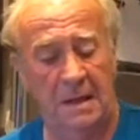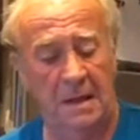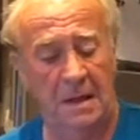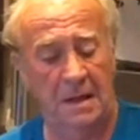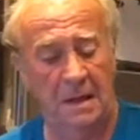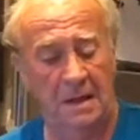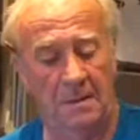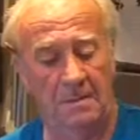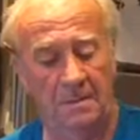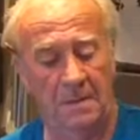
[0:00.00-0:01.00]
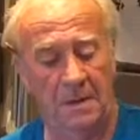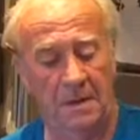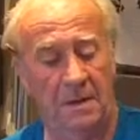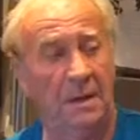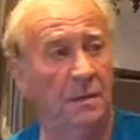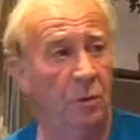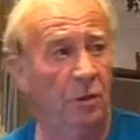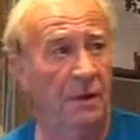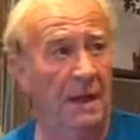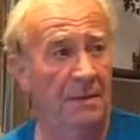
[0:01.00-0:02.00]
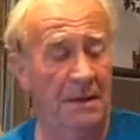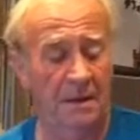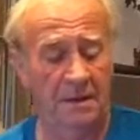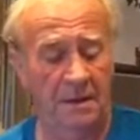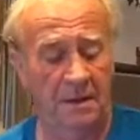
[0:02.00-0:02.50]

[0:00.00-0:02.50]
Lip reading: that. Slightly more elaborate than